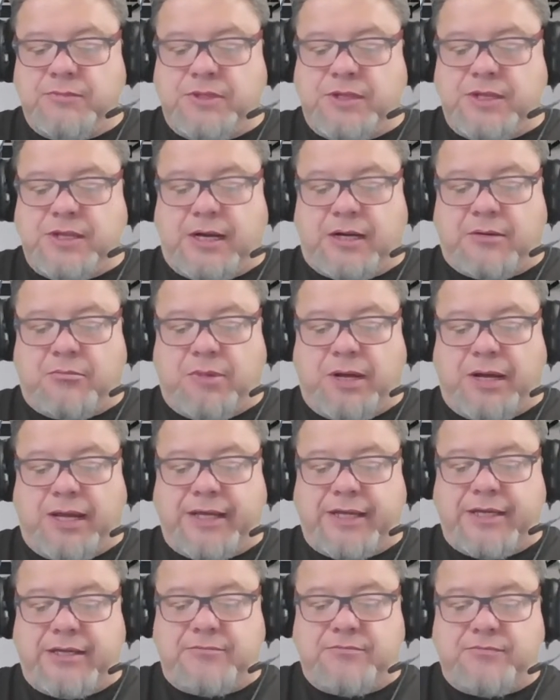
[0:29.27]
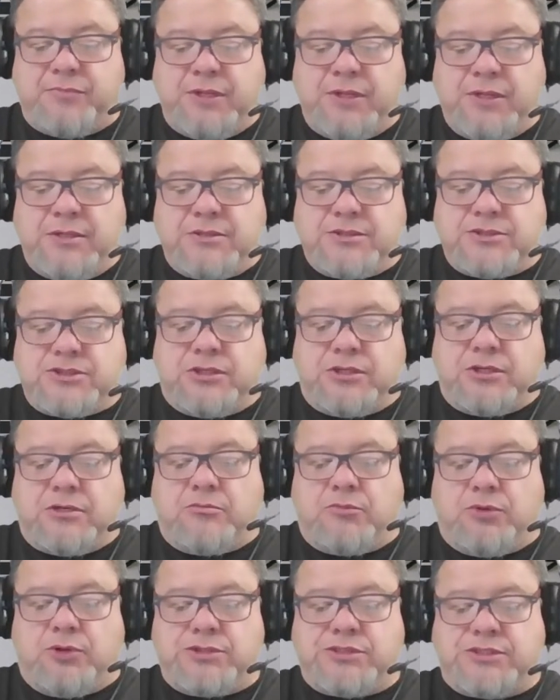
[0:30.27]
They are mine. So
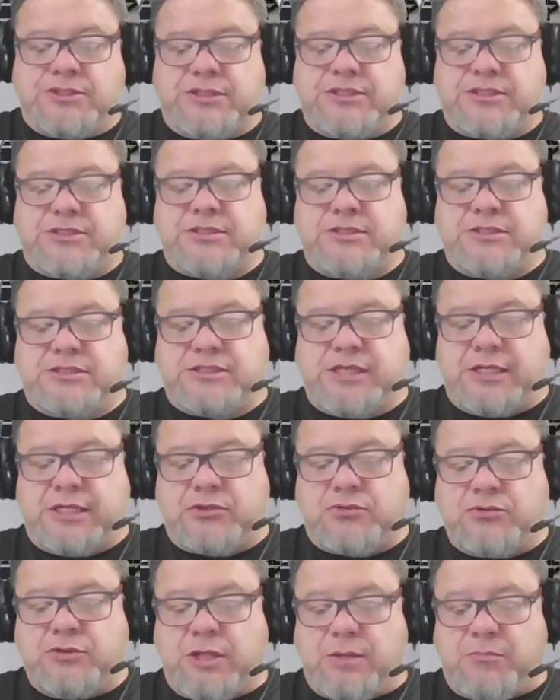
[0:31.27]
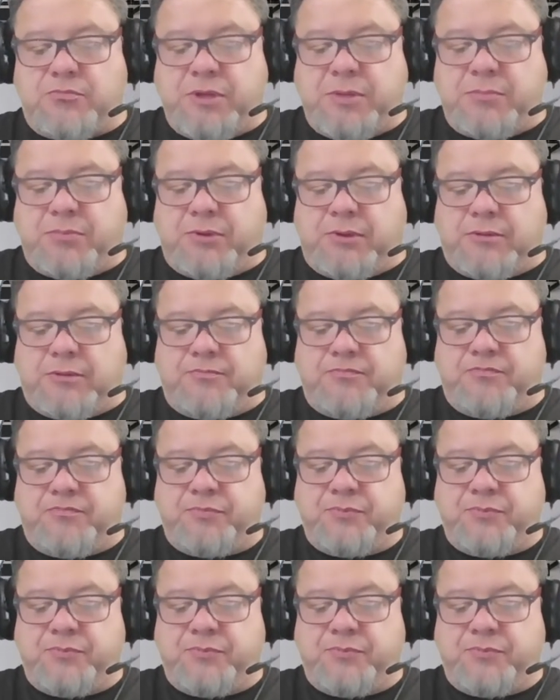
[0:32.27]
Moses said to the people,